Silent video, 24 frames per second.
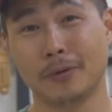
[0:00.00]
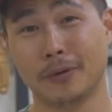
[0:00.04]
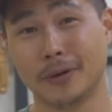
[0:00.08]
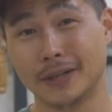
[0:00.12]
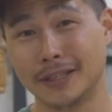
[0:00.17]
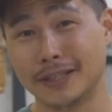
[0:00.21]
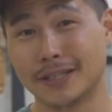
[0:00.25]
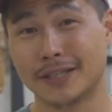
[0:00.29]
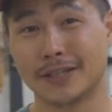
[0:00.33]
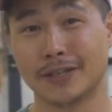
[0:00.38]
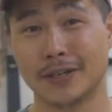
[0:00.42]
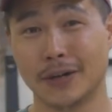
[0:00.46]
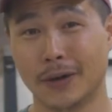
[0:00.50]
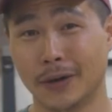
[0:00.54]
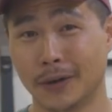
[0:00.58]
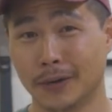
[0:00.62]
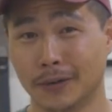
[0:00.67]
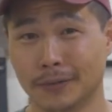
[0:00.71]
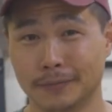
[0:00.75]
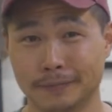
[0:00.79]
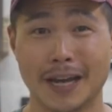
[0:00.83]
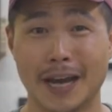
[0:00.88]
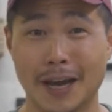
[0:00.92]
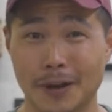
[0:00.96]
points,
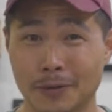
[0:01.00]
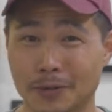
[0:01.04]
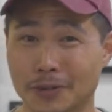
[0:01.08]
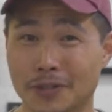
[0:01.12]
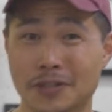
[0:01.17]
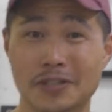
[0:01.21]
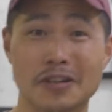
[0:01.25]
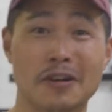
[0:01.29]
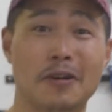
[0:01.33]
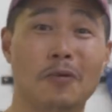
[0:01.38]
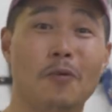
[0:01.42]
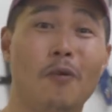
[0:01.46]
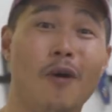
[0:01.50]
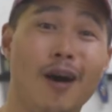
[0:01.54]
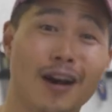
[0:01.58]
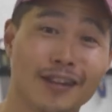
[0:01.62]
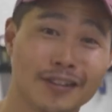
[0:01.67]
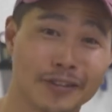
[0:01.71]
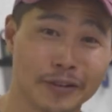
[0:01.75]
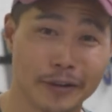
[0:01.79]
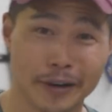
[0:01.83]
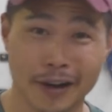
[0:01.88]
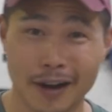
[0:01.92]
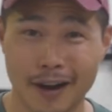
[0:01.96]
so I don't start
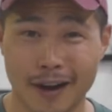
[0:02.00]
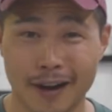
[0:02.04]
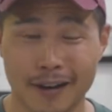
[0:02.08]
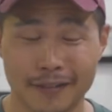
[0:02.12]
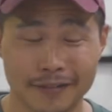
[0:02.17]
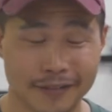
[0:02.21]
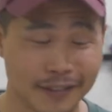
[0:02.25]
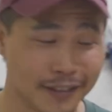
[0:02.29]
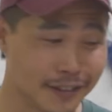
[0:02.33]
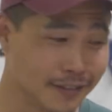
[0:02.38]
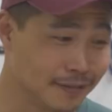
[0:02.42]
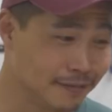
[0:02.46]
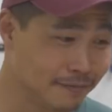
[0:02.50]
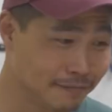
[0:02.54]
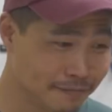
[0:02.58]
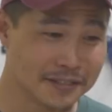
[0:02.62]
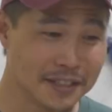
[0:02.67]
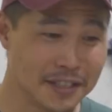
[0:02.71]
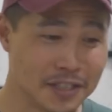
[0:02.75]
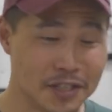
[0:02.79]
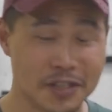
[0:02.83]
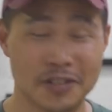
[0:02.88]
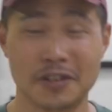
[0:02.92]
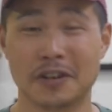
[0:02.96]
wandering off and
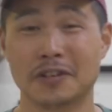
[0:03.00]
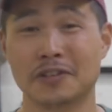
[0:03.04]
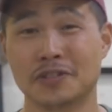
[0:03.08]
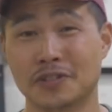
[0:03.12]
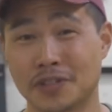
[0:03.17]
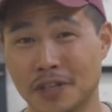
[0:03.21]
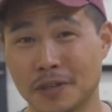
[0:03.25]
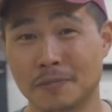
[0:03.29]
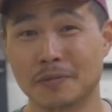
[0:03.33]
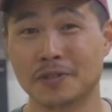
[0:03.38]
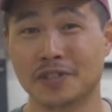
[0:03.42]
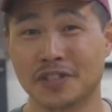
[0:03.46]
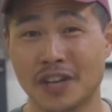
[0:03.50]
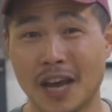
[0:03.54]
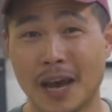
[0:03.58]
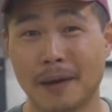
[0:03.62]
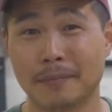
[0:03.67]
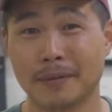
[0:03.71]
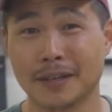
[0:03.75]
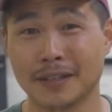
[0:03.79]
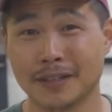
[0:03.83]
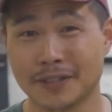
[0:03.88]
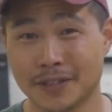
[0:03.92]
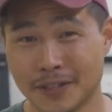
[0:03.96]
start jibber-jabbing.
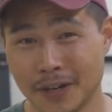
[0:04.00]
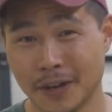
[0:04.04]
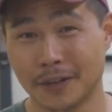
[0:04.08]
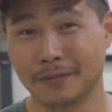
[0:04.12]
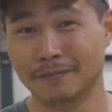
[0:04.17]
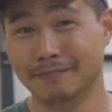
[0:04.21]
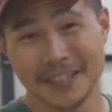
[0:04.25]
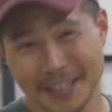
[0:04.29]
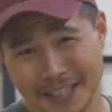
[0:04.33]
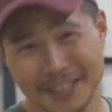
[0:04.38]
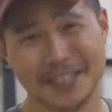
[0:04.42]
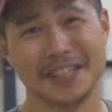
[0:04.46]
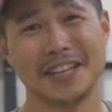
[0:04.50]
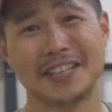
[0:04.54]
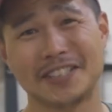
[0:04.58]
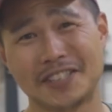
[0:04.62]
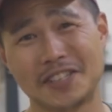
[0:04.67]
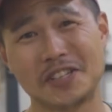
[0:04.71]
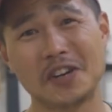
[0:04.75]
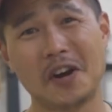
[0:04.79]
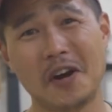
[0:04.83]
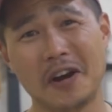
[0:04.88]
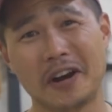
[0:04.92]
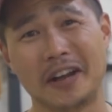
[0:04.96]
So let's get
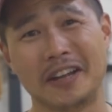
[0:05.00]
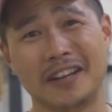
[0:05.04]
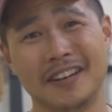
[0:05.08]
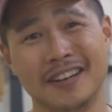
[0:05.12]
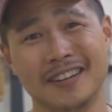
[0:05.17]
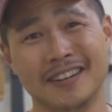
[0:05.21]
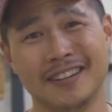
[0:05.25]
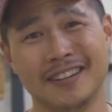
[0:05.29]
started.